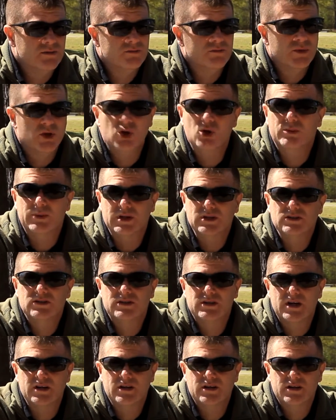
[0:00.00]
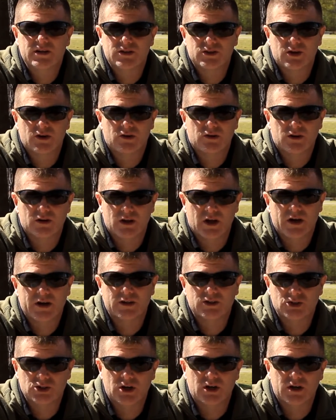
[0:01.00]
humans tend to discard a lot
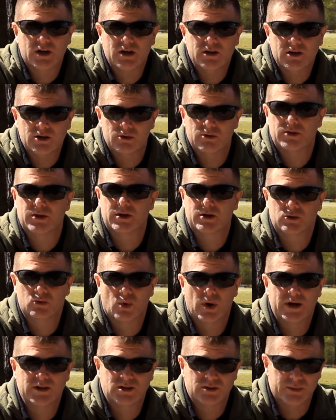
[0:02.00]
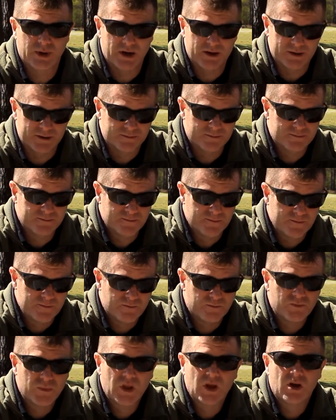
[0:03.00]
of junk and don't think twice about it.
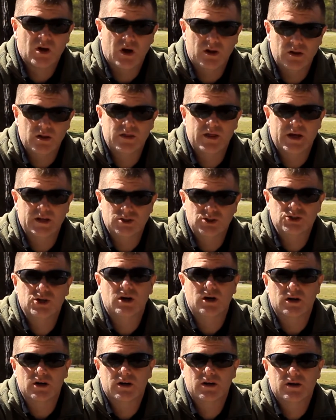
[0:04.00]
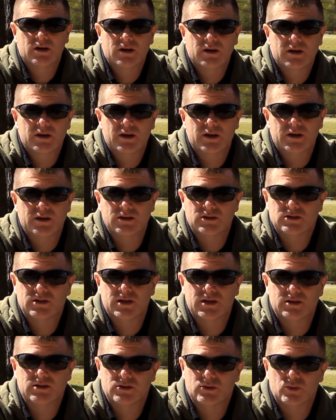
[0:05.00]
All of that junk is
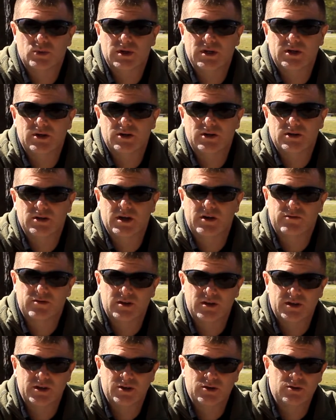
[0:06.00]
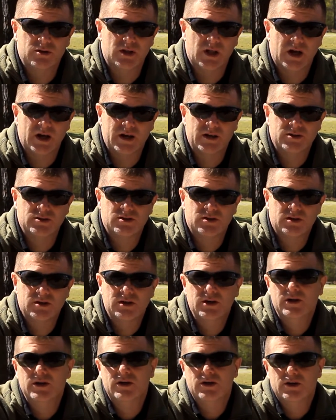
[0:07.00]
things that we could definitely utilize
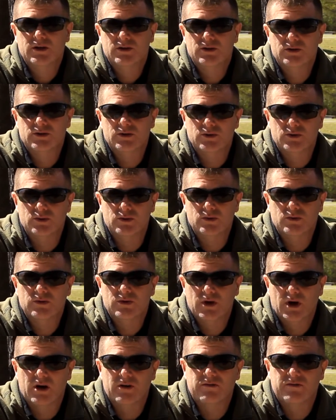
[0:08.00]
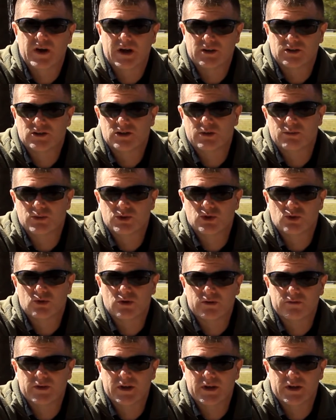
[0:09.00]
to affect some sort
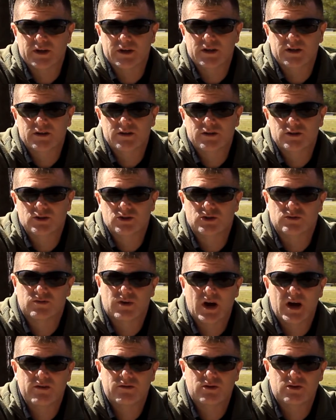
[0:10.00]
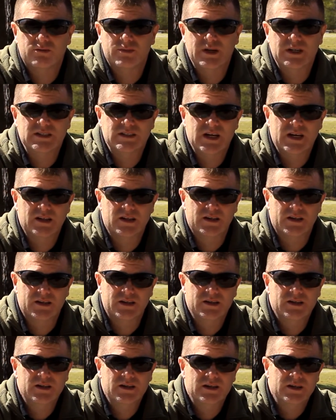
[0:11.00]
of a survival mentality
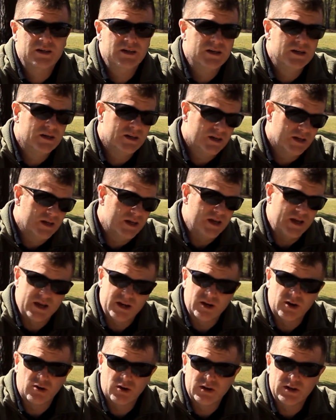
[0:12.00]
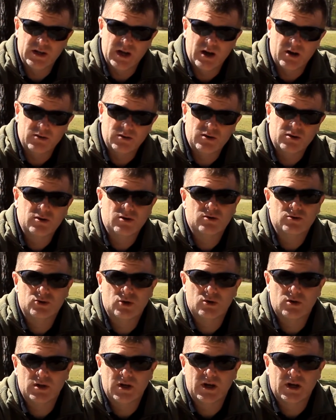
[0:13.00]
in a grid down or
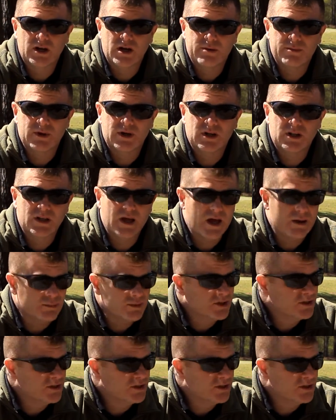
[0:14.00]
total economic collapse.